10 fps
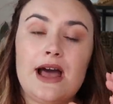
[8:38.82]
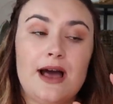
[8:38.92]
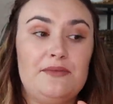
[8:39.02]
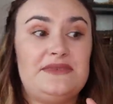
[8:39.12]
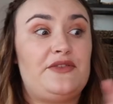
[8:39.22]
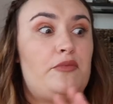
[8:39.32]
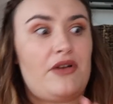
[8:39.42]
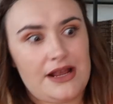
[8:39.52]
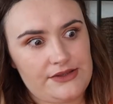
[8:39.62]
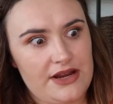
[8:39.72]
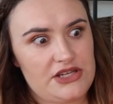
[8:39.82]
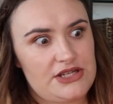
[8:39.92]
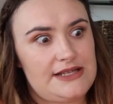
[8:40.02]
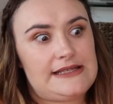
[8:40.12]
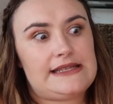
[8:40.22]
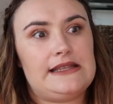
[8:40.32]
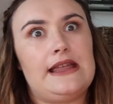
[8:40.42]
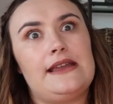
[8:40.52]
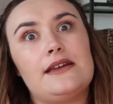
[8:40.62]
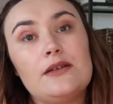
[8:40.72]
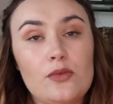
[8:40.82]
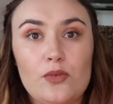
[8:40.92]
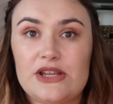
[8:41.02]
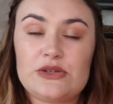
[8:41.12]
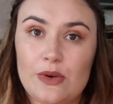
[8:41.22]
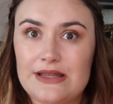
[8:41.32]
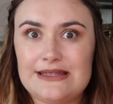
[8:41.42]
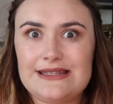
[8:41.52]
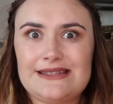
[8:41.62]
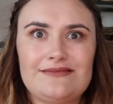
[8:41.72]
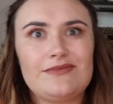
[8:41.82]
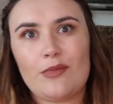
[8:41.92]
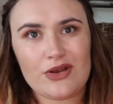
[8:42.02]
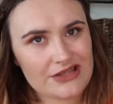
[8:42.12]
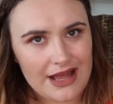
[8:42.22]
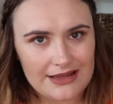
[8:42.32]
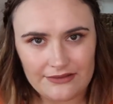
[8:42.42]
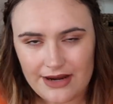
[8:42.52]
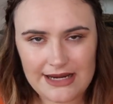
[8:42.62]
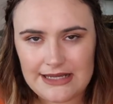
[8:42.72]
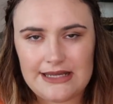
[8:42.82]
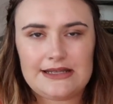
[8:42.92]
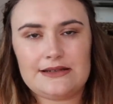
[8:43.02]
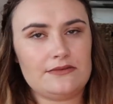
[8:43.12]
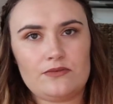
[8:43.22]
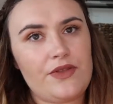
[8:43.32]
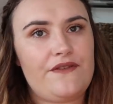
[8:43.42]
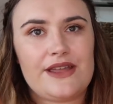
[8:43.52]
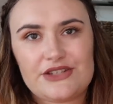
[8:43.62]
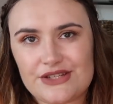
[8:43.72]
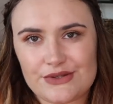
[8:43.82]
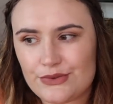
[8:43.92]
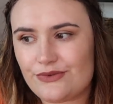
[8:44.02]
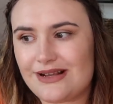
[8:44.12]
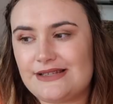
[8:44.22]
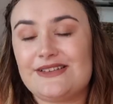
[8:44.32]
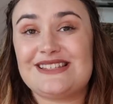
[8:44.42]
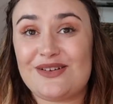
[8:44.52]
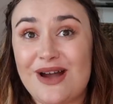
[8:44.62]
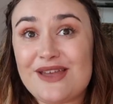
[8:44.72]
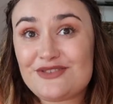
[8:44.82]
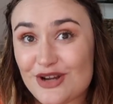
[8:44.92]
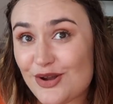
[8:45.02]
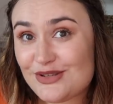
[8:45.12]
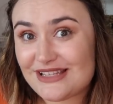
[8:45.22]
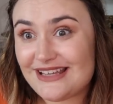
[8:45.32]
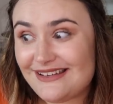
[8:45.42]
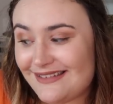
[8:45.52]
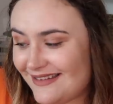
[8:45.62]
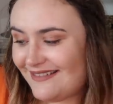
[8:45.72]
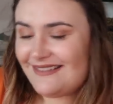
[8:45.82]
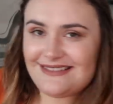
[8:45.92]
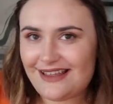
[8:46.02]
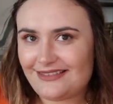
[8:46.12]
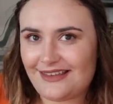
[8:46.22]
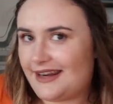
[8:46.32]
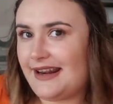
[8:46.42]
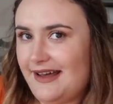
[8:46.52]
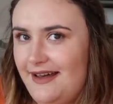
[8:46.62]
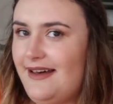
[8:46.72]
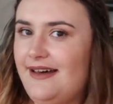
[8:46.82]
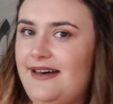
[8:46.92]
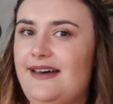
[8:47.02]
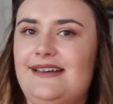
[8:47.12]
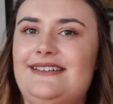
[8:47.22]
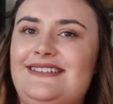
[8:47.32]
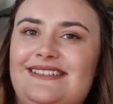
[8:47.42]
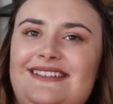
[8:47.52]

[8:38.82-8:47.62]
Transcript: um, different price ranges and like which one's the most highly rated and the features and all the rest of it. So I have chosen da, da, da,